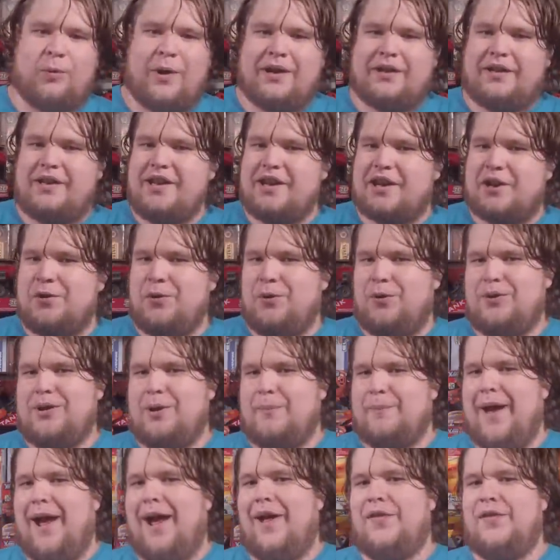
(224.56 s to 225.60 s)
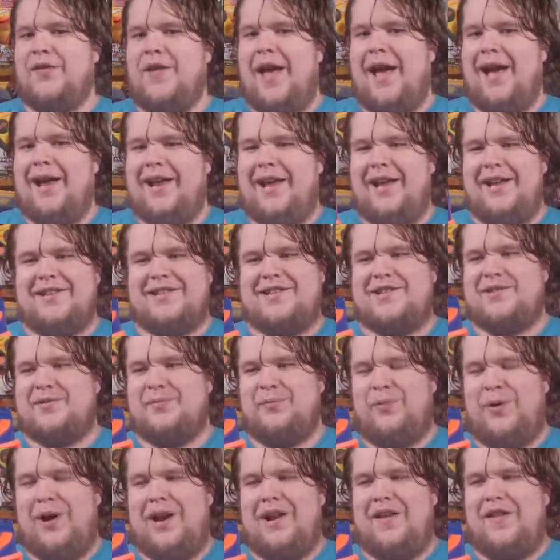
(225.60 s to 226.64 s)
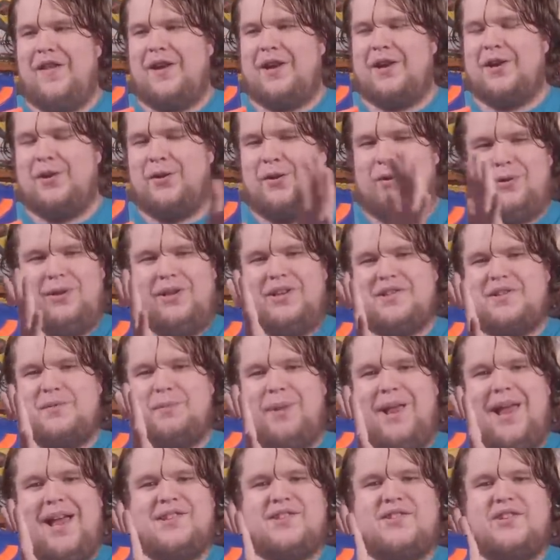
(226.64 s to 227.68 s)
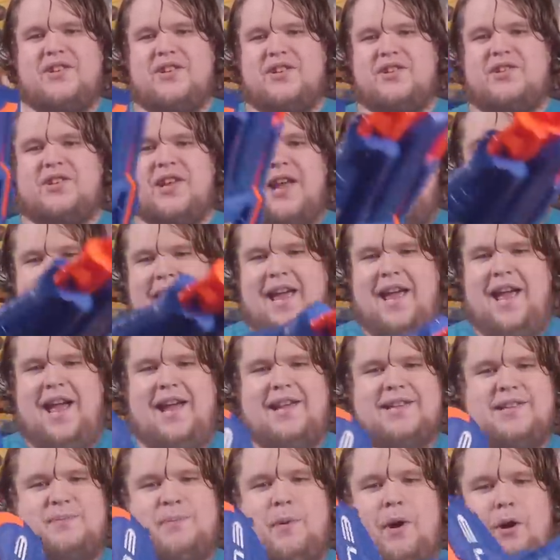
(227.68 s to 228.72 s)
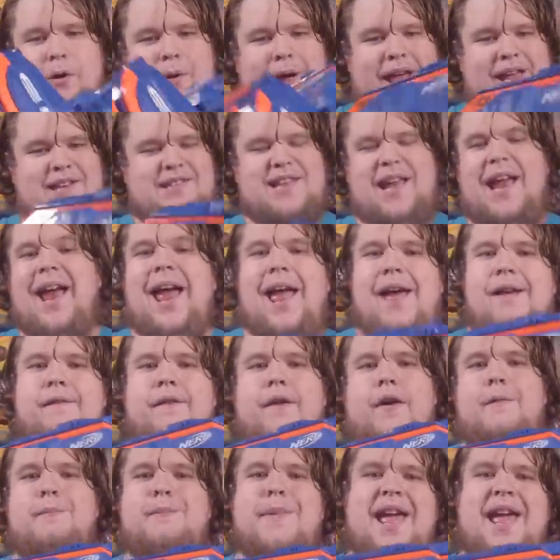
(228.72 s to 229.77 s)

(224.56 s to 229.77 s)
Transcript: really cool about that. It's one of the coolest blasters Hasbro has ever